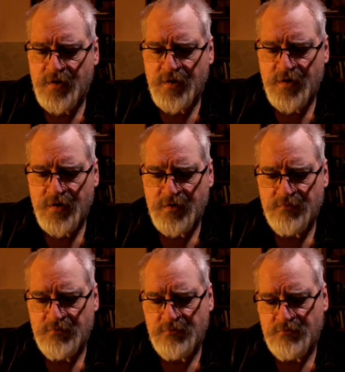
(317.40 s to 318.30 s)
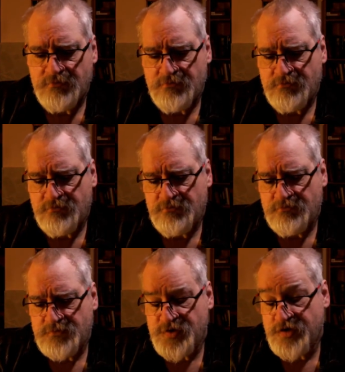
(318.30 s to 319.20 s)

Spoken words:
to